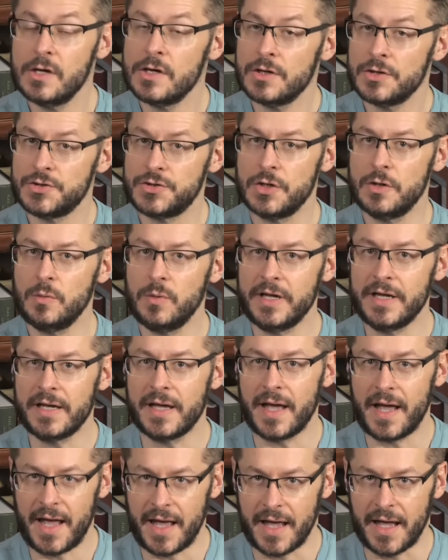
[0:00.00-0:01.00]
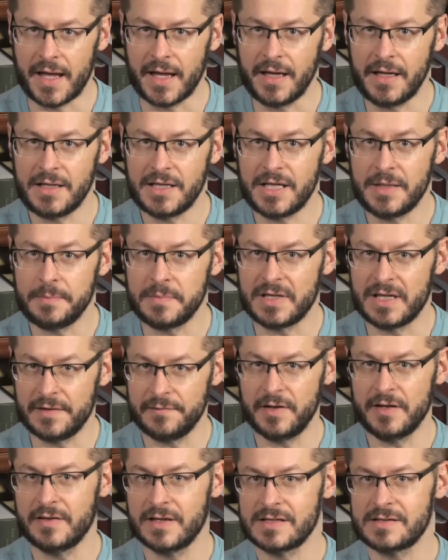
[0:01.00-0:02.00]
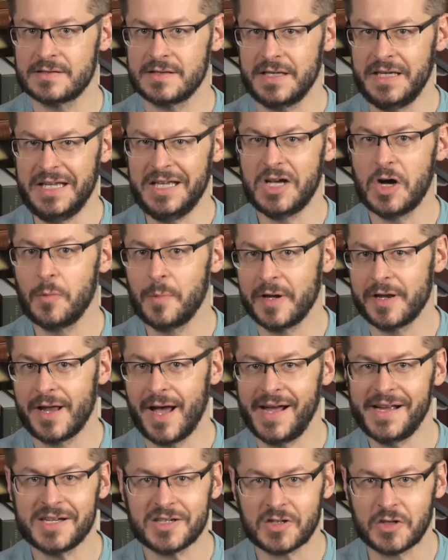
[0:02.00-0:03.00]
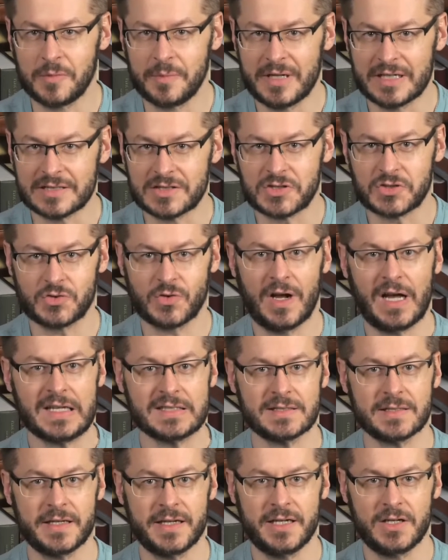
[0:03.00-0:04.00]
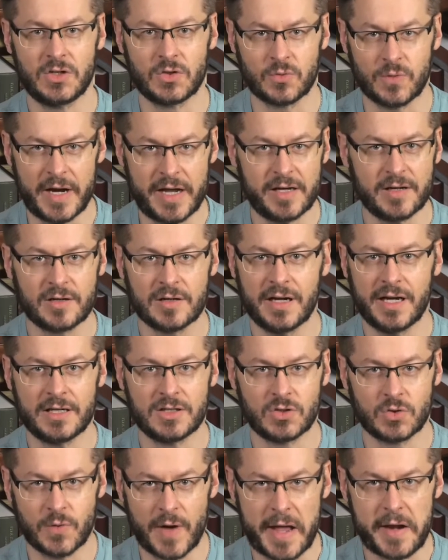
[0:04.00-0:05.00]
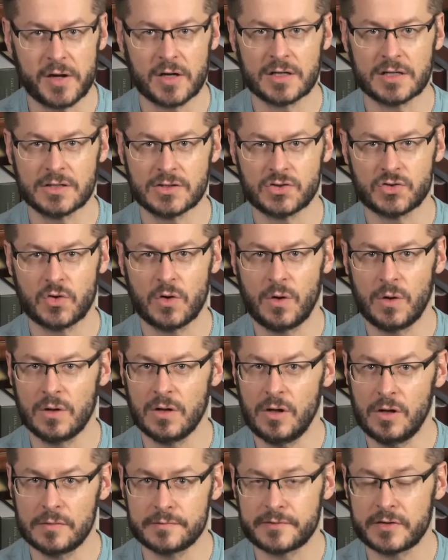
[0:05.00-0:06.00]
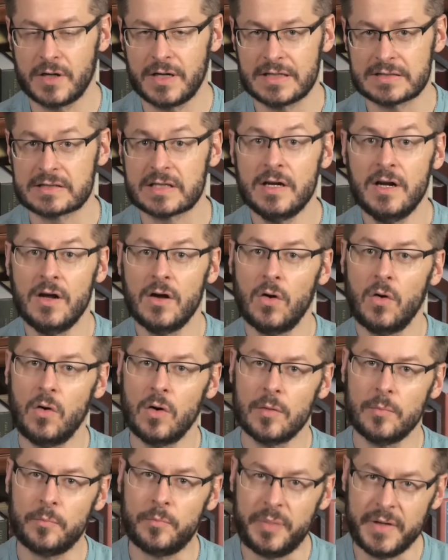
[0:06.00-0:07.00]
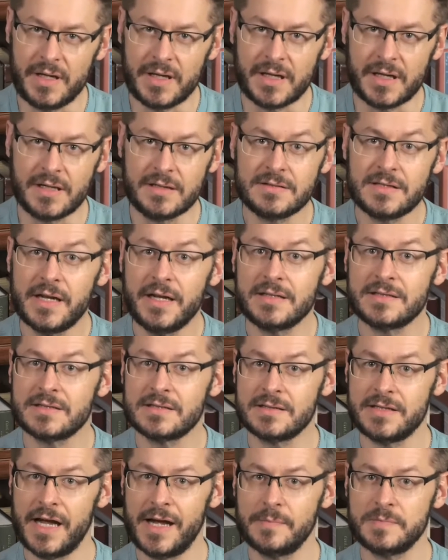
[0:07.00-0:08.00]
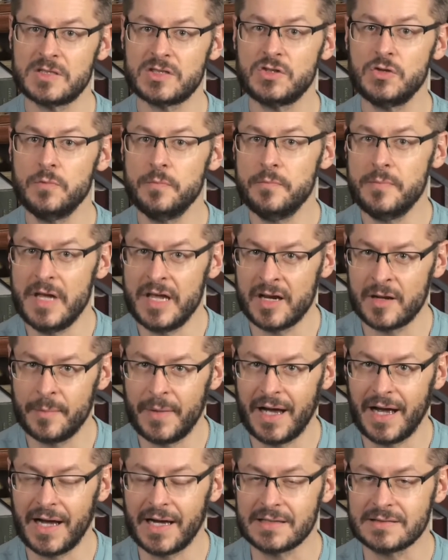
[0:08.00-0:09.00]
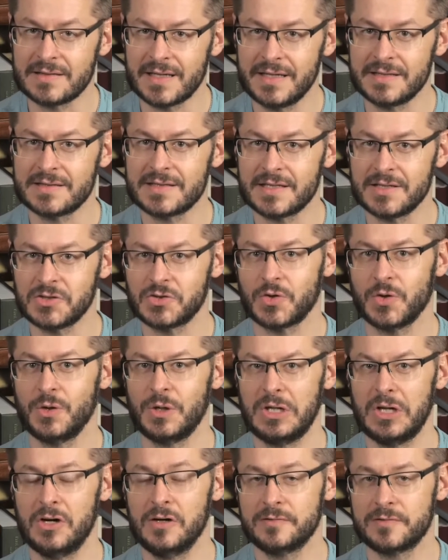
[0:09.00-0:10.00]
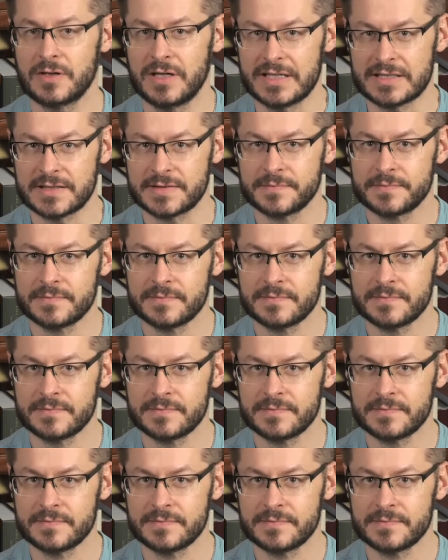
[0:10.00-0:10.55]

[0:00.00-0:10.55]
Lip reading: Should we, A, keep giving this egomaniacal monstrosity greater and greater control over us, or B, take steps to minimize its control over us?